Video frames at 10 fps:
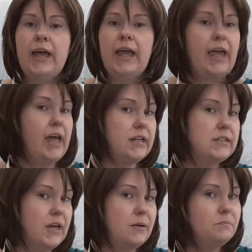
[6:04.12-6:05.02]
and
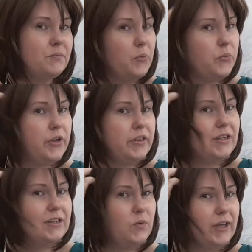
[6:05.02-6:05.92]
I'll put
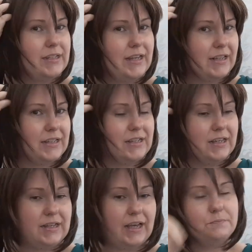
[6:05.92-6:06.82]
the wig stats, as I
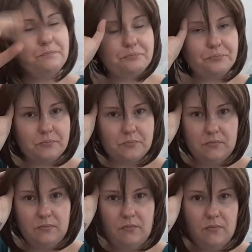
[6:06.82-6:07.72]
say.
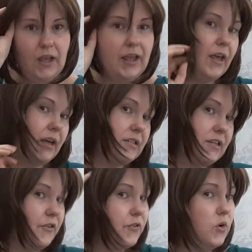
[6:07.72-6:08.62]
And
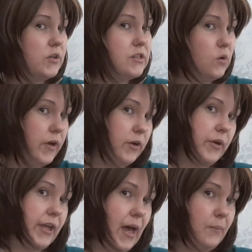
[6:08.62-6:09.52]
of course, the wig
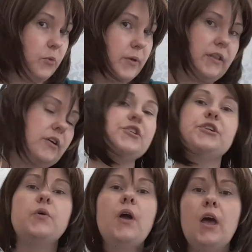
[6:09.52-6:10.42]
recap will be in there
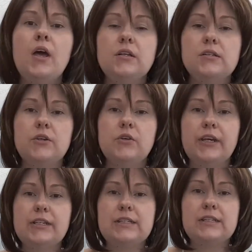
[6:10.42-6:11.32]
too, so you'll
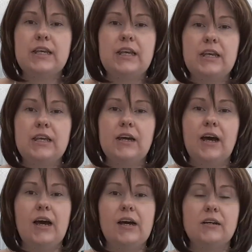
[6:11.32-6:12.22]
get to see
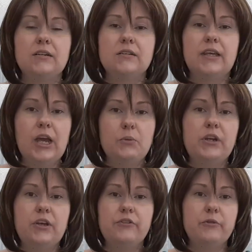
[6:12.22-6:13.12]
Cameron
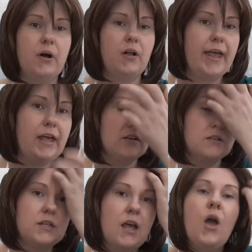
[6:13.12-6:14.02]
here from all
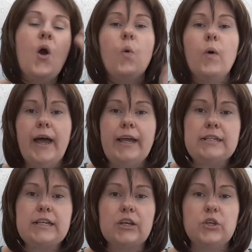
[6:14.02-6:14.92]
angles. What I can
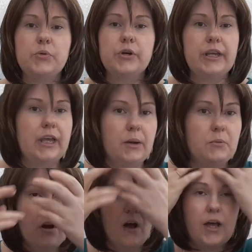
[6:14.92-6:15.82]
tell you putting
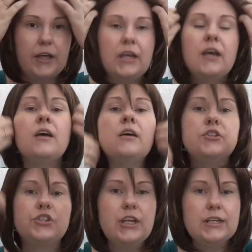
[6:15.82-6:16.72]
Cameron on,
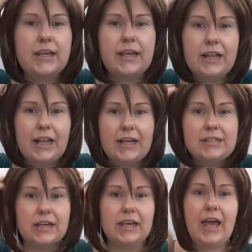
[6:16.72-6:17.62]
she is a
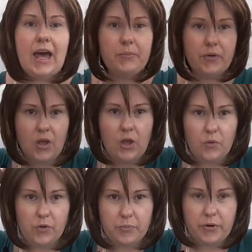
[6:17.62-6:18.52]
classic cap
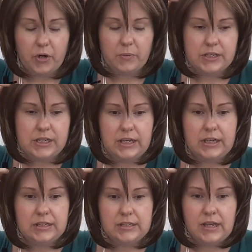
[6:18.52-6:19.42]
with
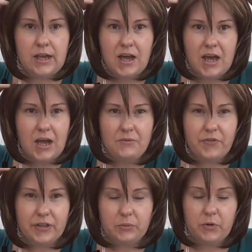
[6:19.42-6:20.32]
permatease. I'm
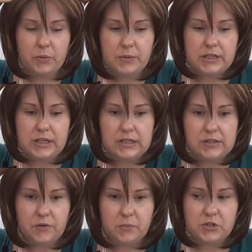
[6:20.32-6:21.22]
feeling permatease
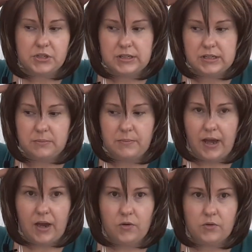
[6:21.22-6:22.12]
from just
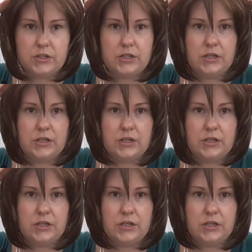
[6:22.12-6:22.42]
above